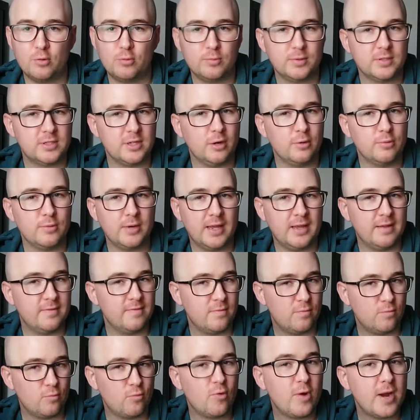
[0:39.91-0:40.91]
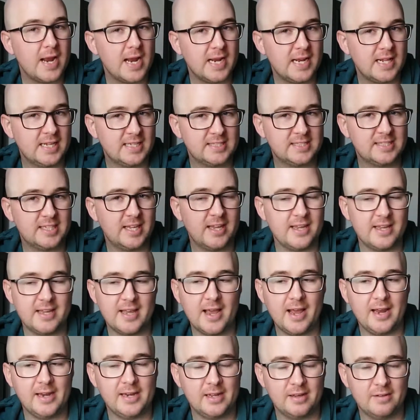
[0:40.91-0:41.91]
We don't even really see
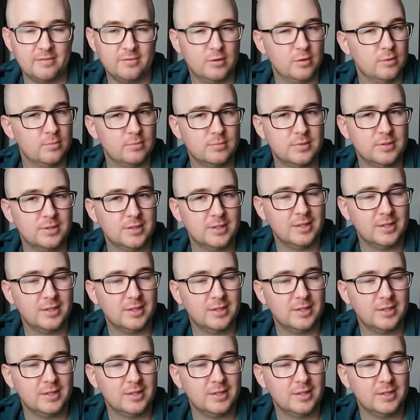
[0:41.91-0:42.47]
any of them.